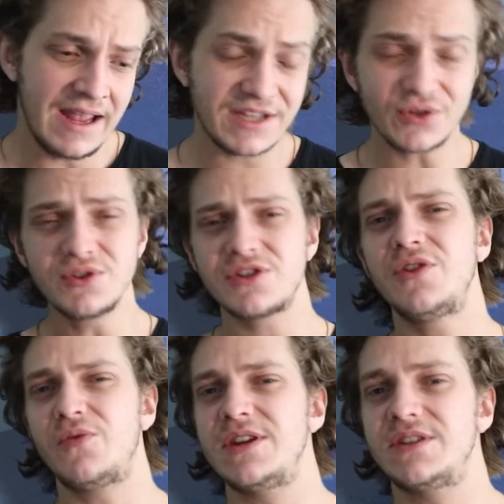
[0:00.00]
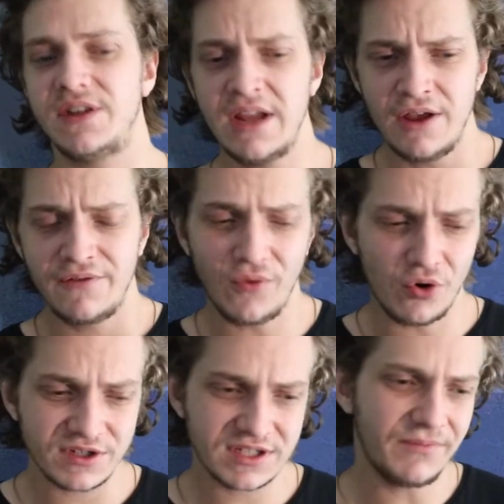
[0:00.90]
It's also the reason
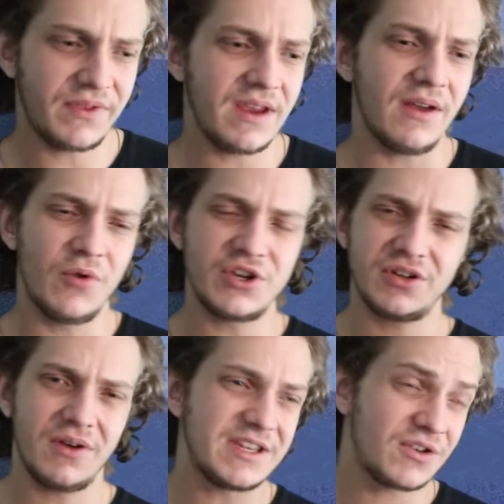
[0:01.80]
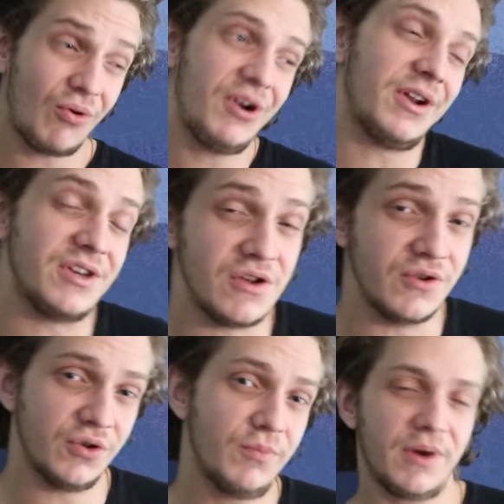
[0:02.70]
for something which is quite unusual,